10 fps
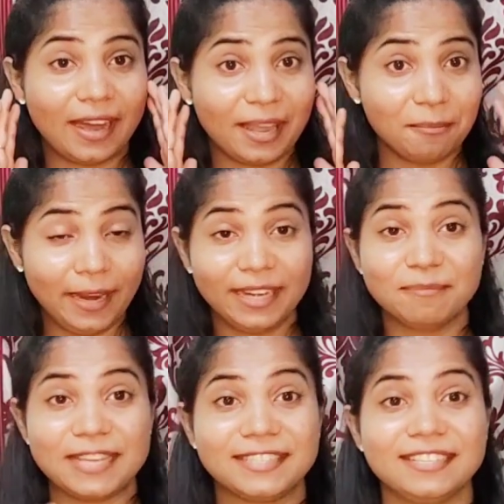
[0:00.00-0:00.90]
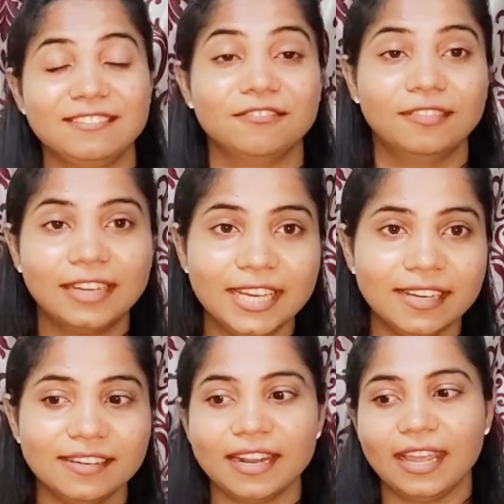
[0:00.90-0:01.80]
I made myself
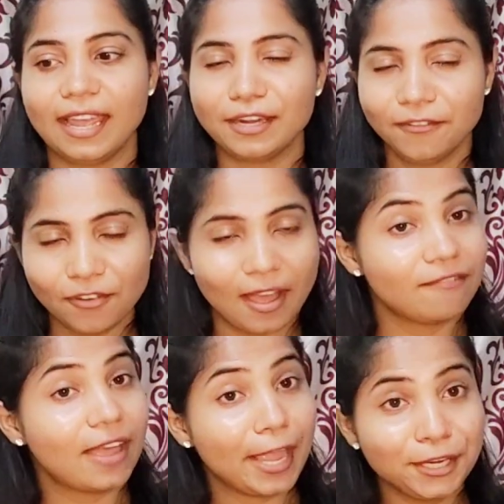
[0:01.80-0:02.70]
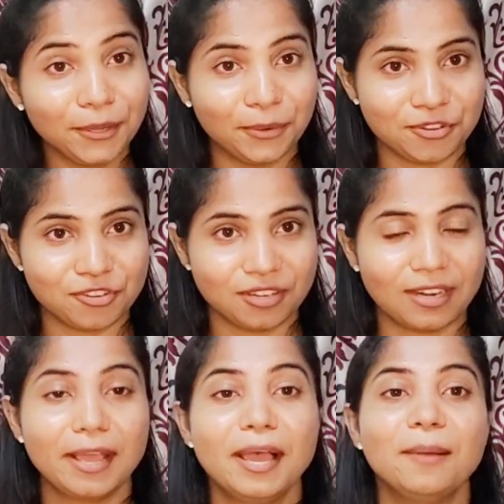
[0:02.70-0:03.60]
clear, and if you have any question,
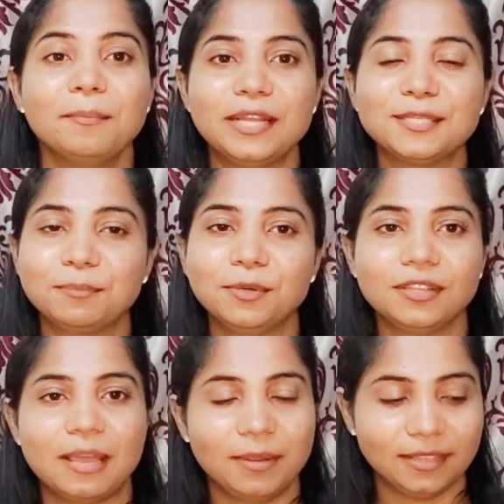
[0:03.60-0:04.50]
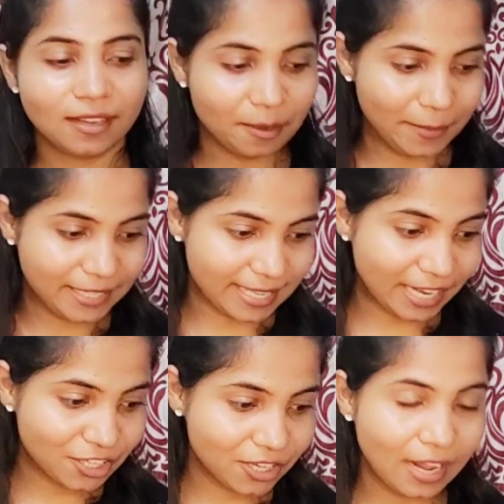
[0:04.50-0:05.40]
please put them in the comment
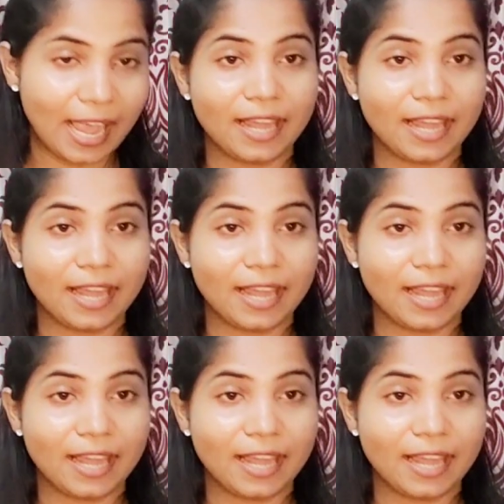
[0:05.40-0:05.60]
section.